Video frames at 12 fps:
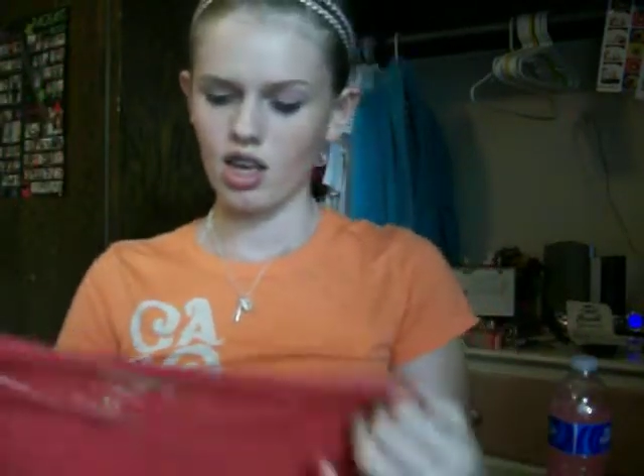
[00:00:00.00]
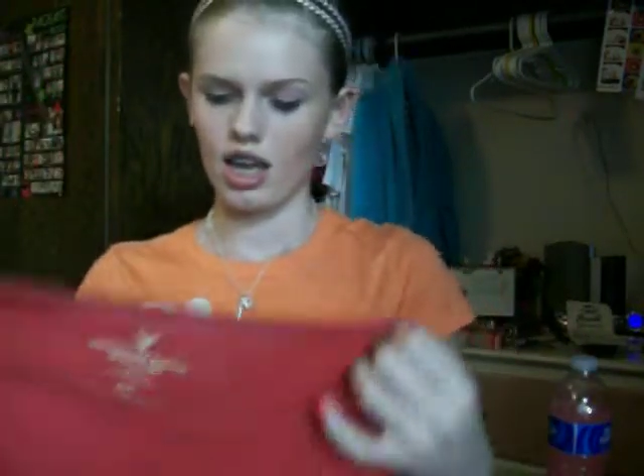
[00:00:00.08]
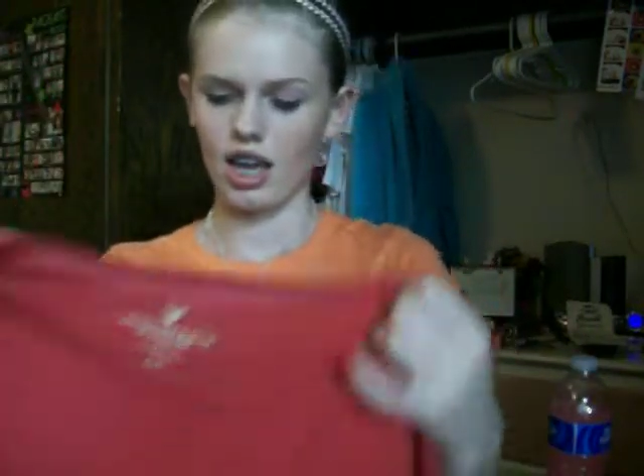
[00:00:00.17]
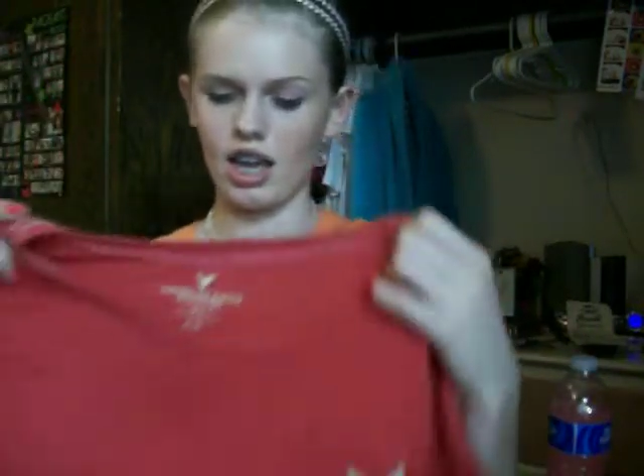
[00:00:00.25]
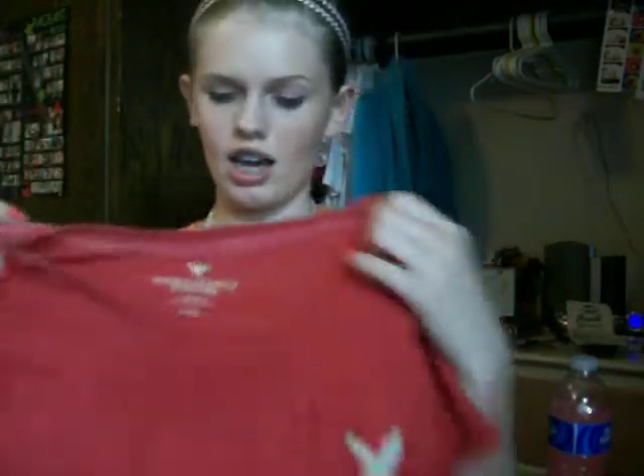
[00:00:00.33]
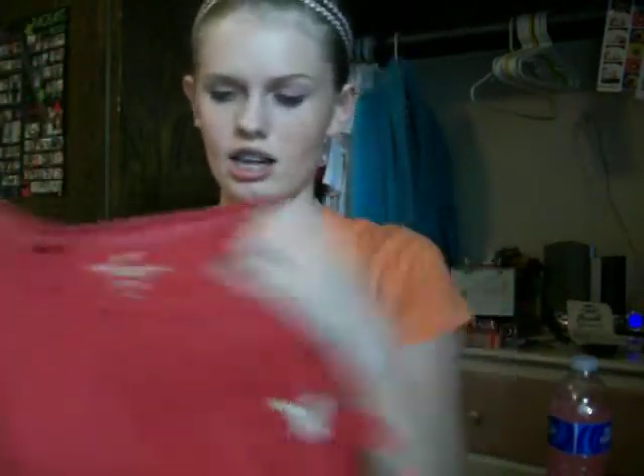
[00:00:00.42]

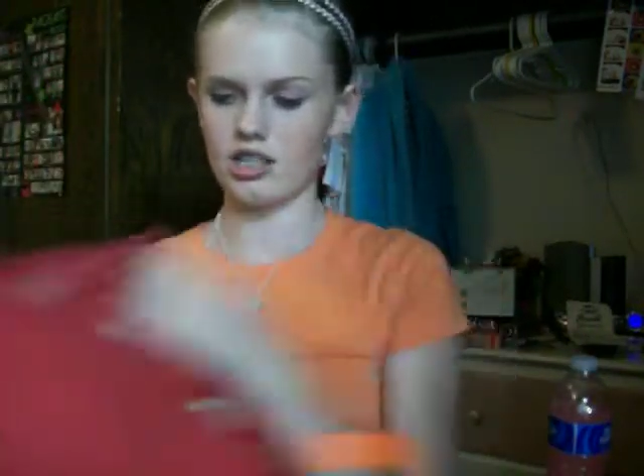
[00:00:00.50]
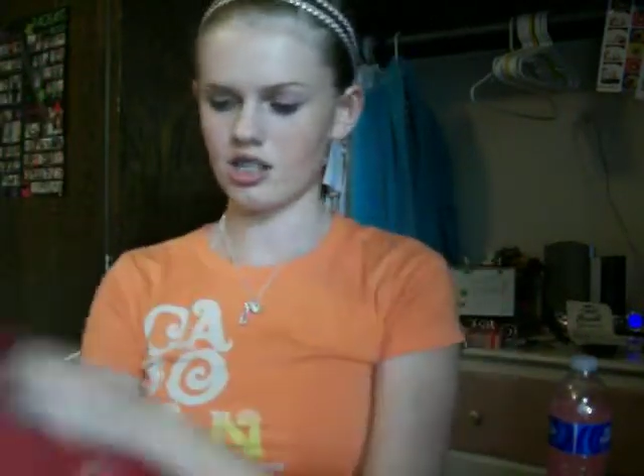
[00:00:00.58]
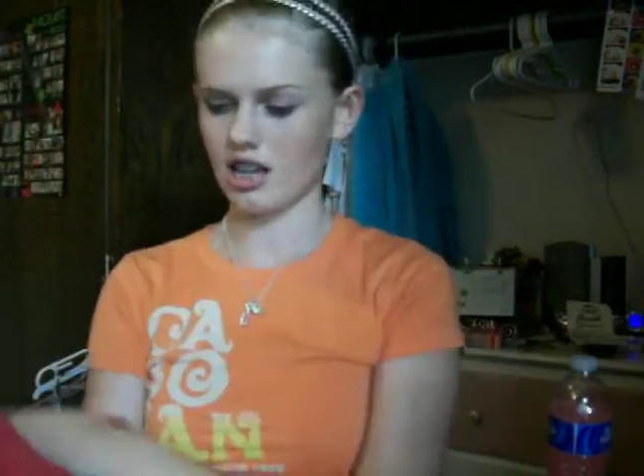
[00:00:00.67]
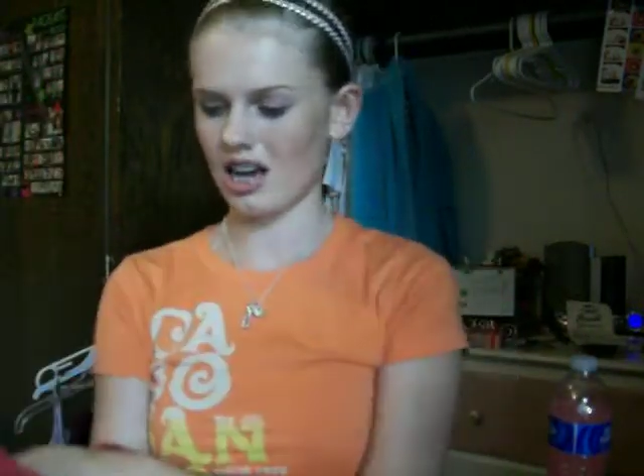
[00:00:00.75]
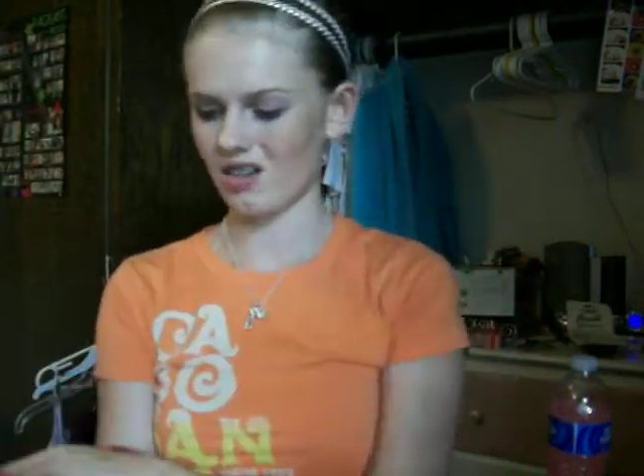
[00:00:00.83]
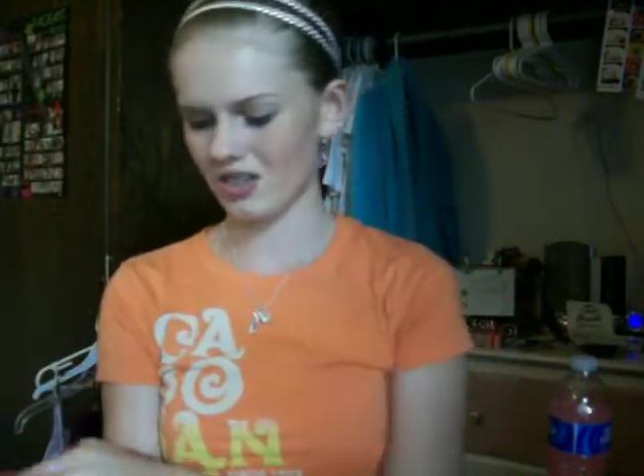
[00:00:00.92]
And
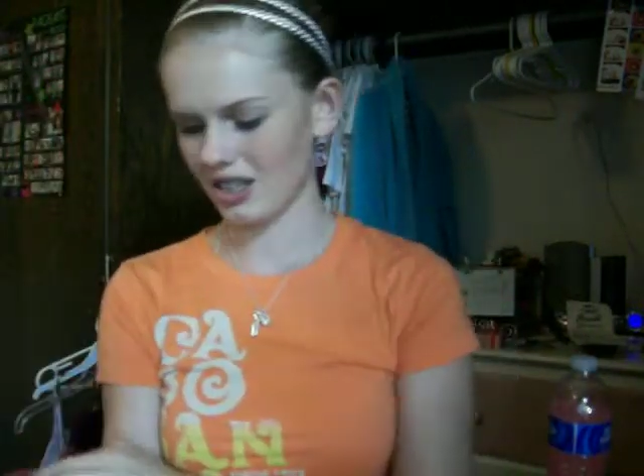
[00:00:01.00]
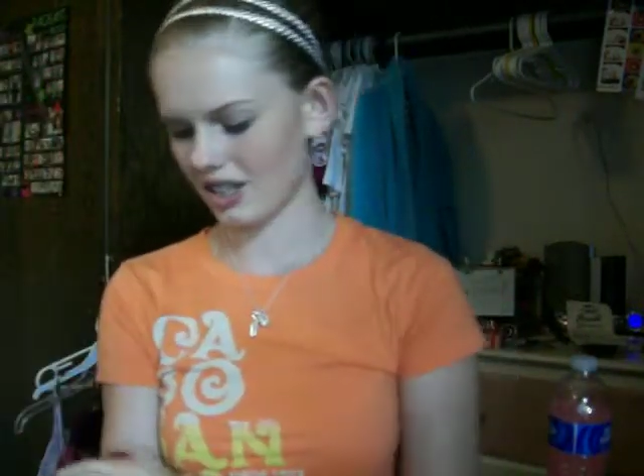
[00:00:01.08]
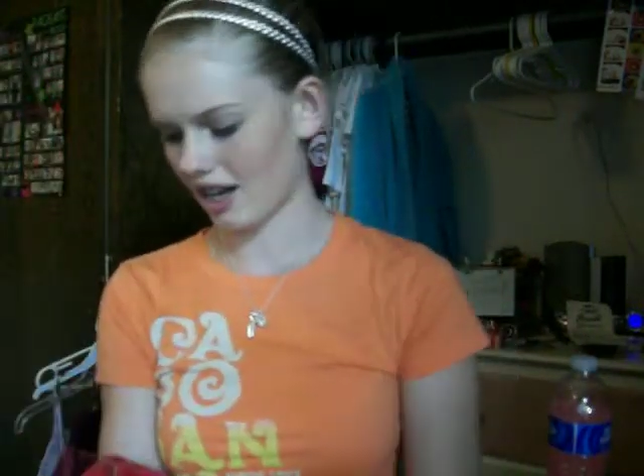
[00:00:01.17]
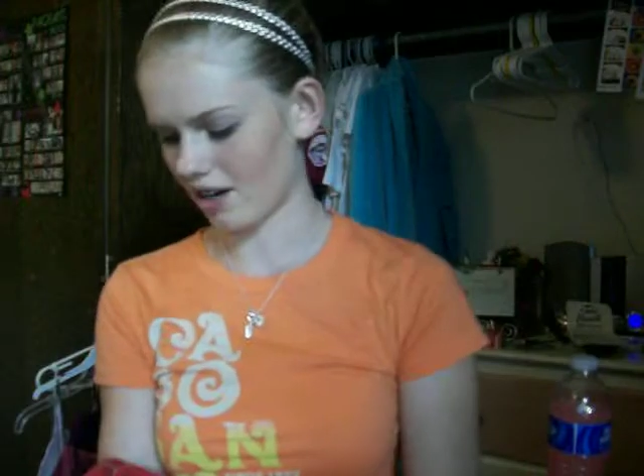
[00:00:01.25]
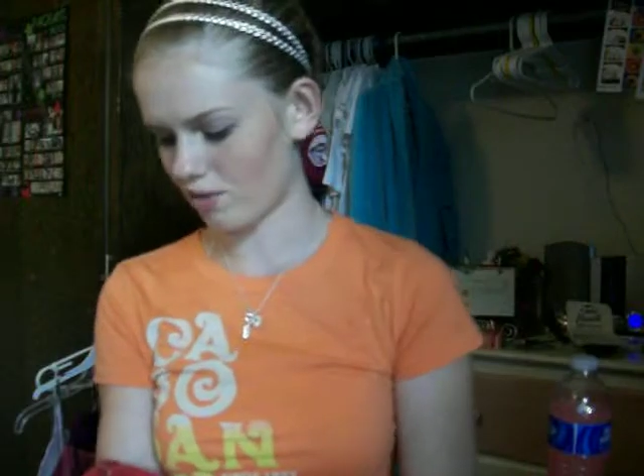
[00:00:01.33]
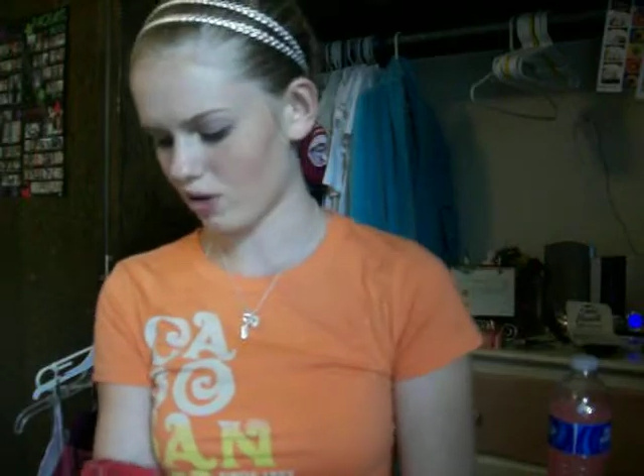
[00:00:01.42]
I don't really
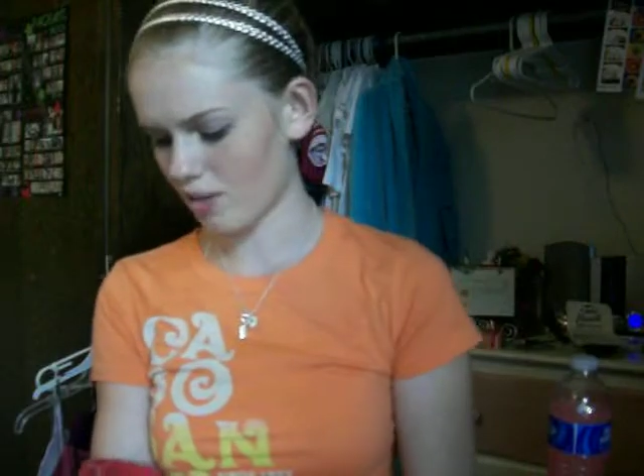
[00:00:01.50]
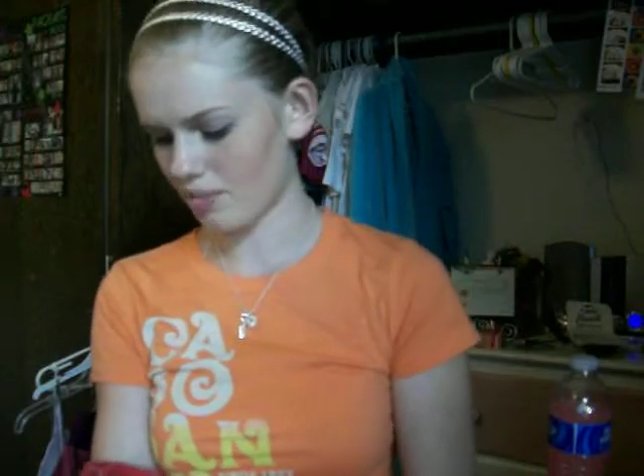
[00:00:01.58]
care for them,